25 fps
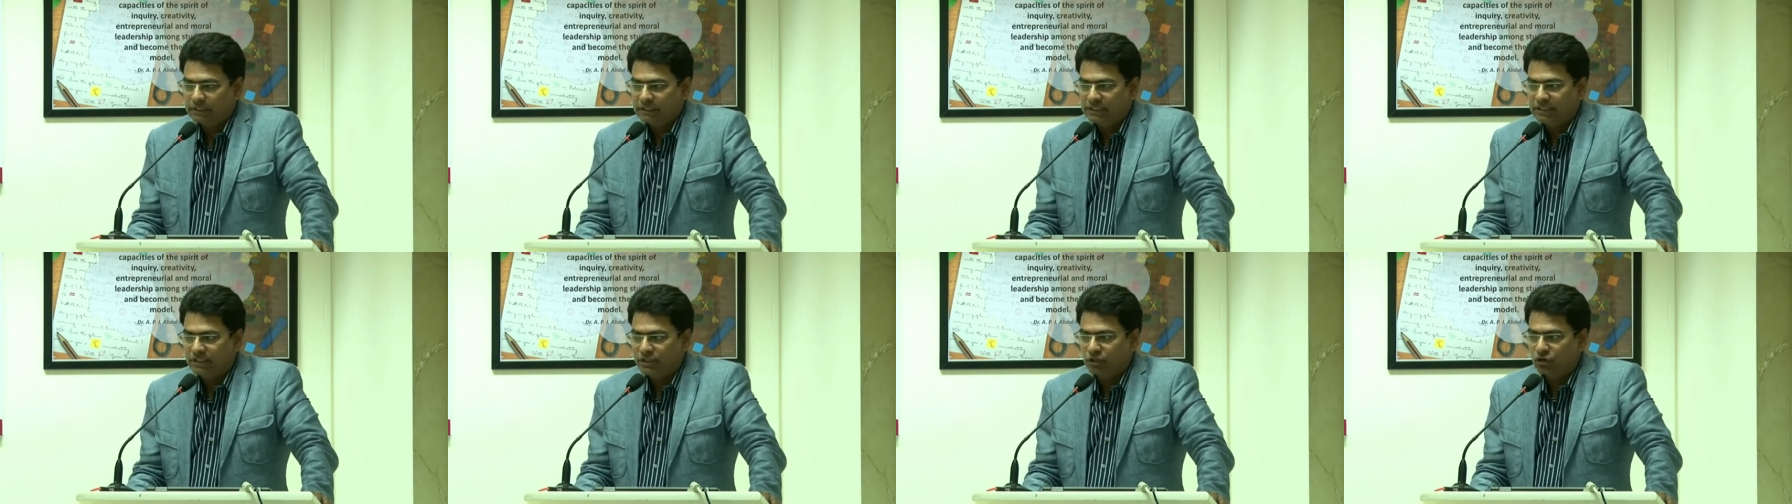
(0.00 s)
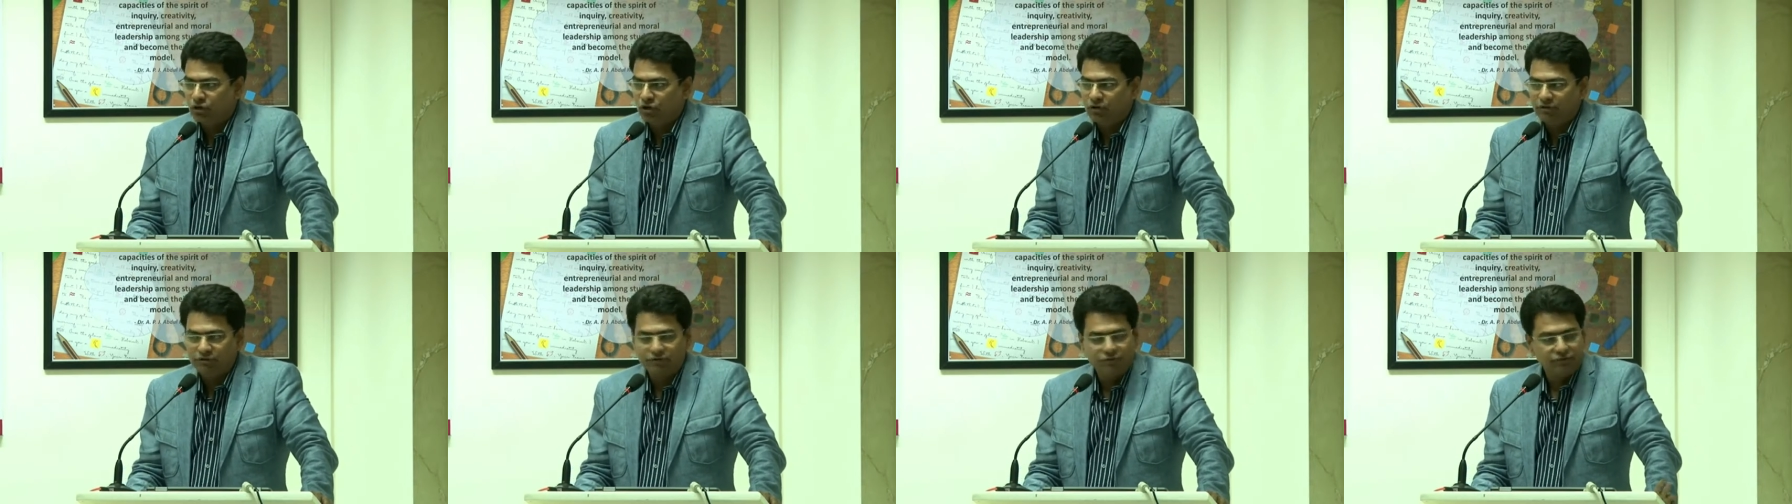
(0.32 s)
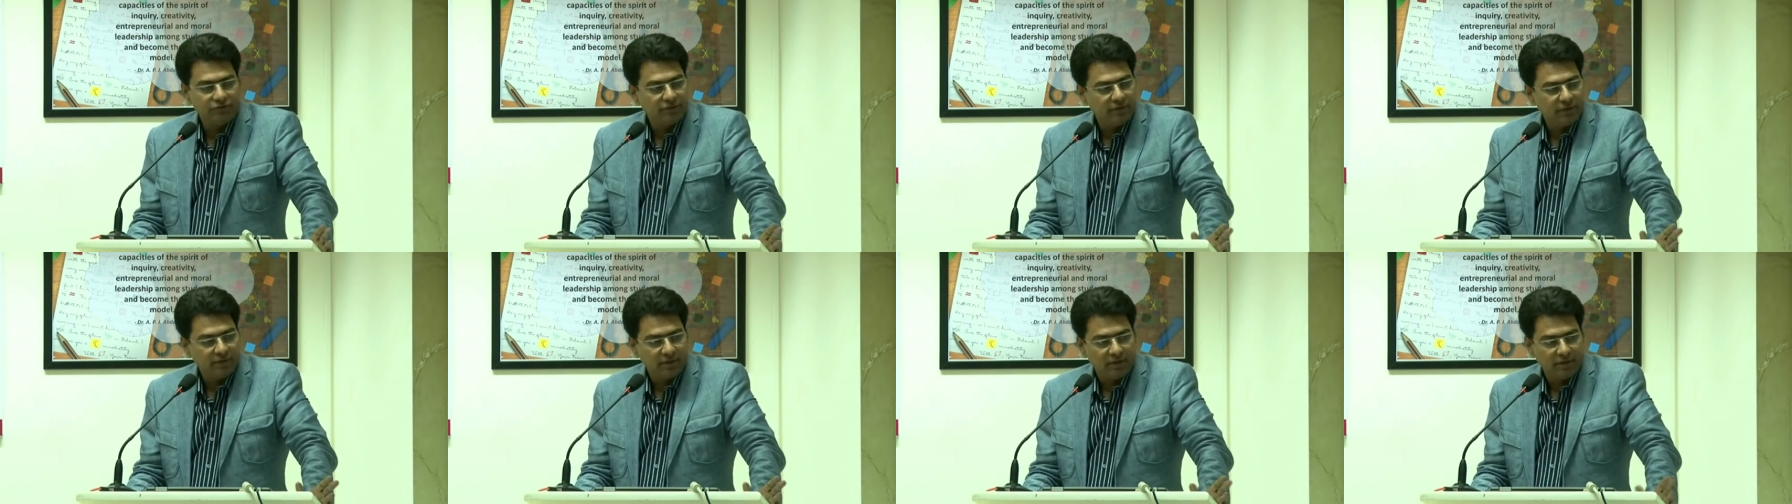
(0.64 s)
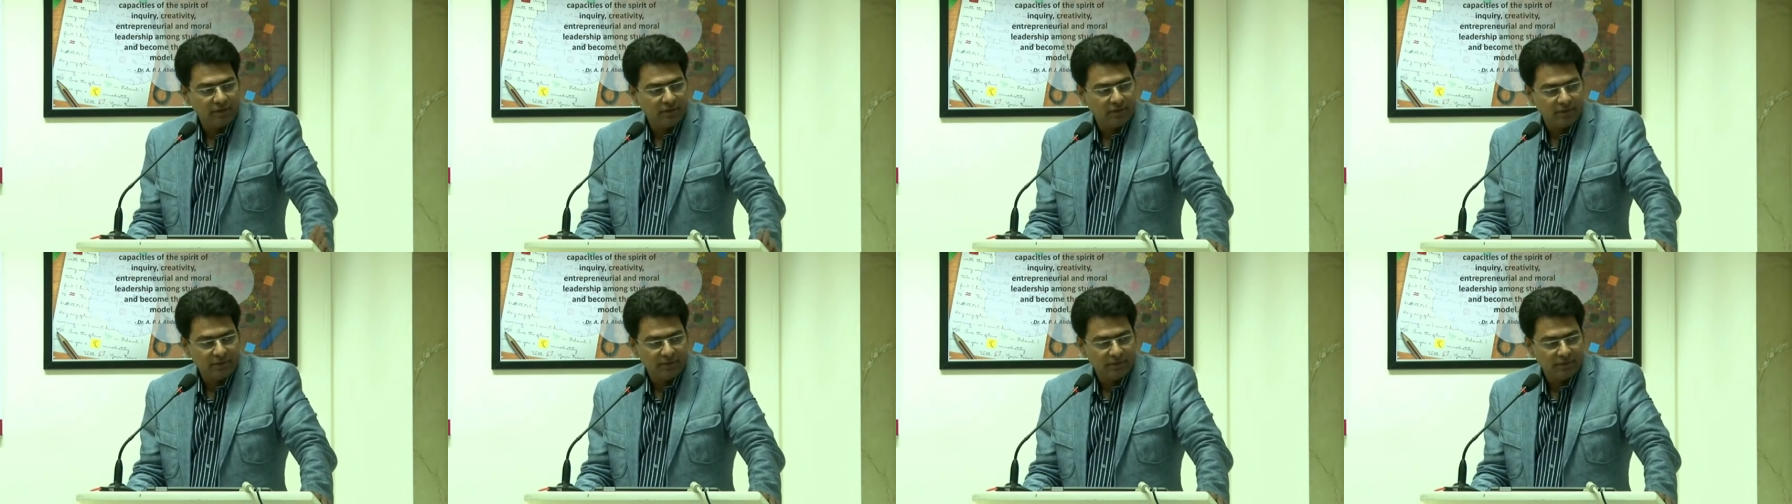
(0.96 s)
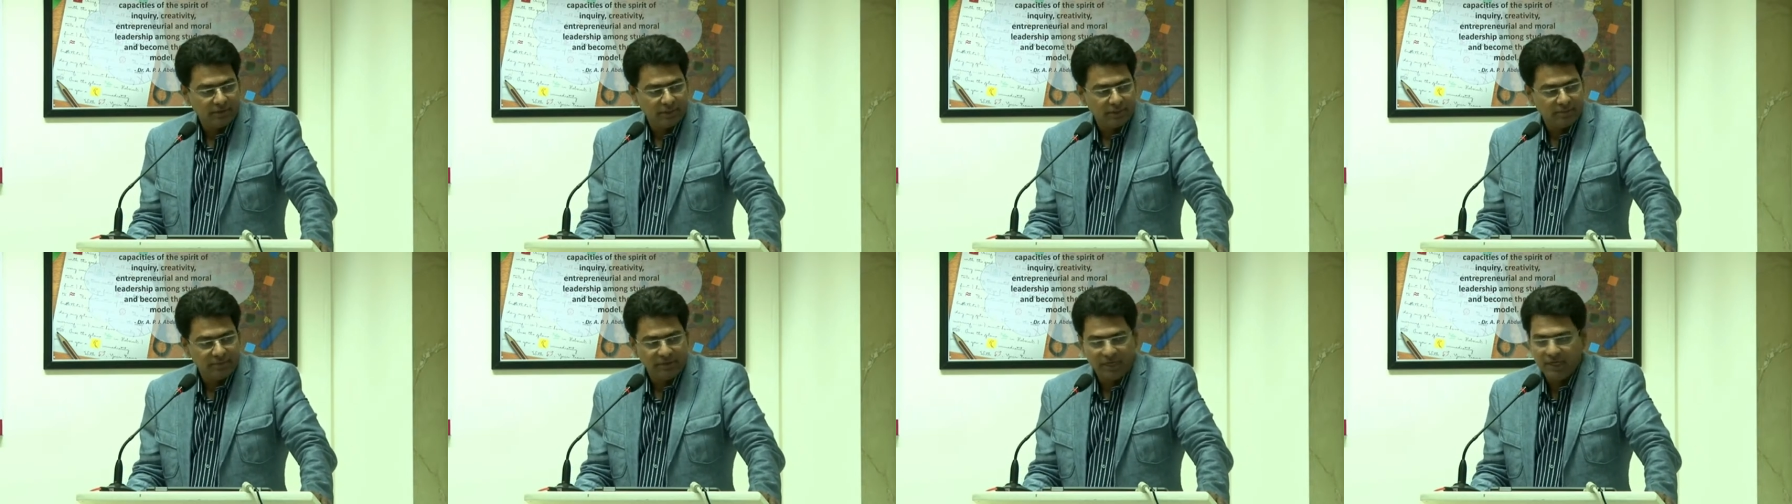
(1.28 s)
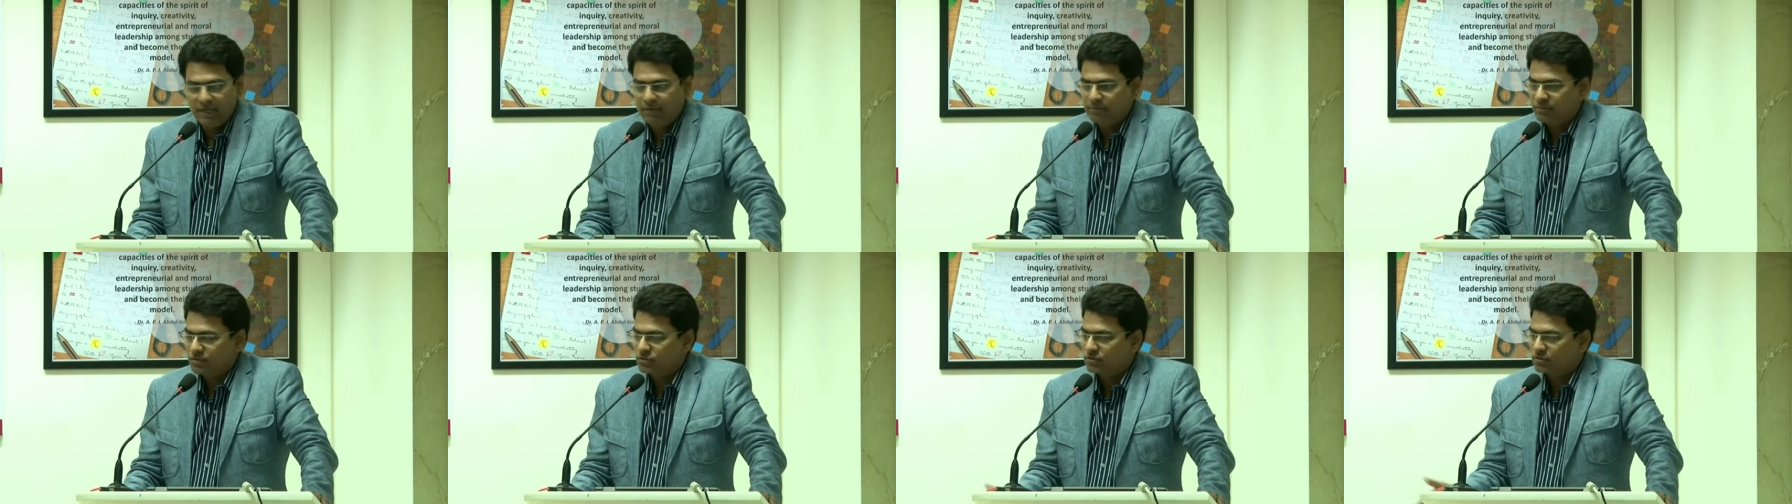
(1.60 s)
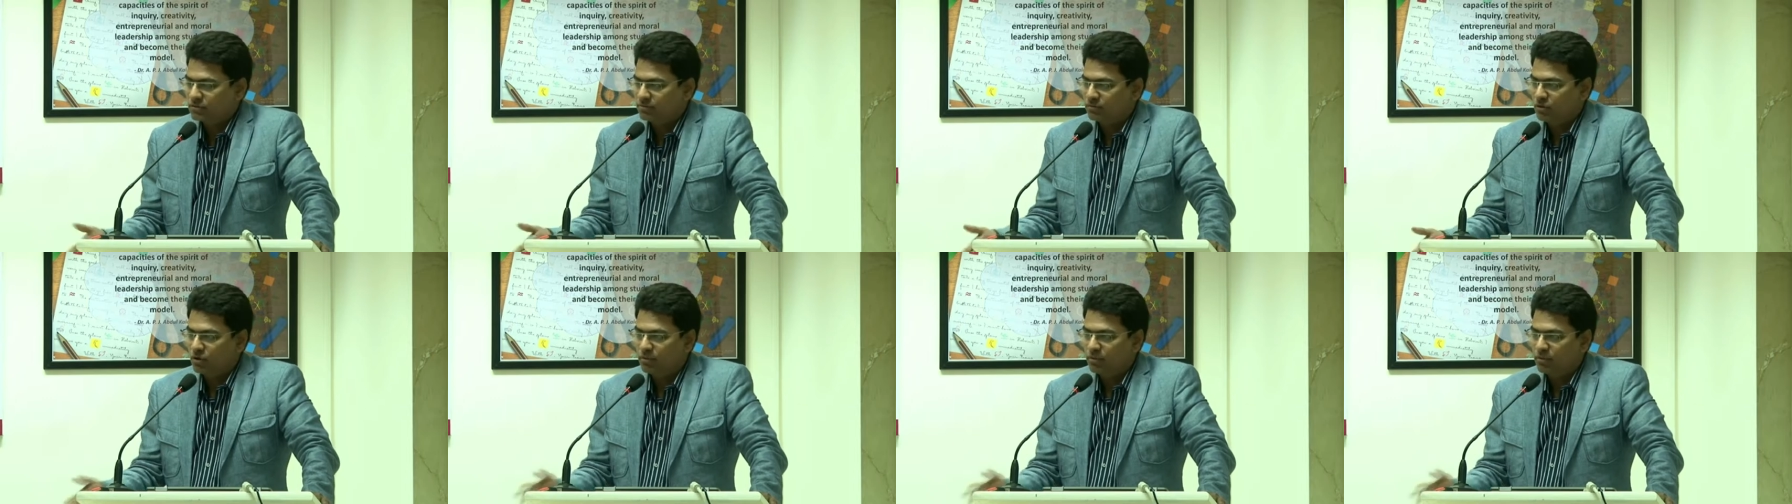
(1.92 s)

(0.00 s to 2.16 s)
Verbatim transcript: leader of uh, Libya, Mr.